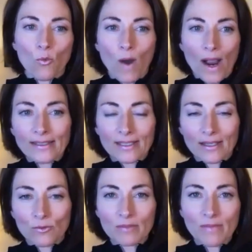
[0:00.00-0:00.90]
white
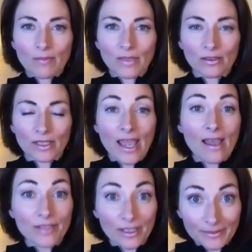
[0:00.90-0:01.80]
would make me look
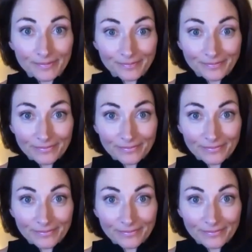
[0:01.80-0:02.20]
heavier.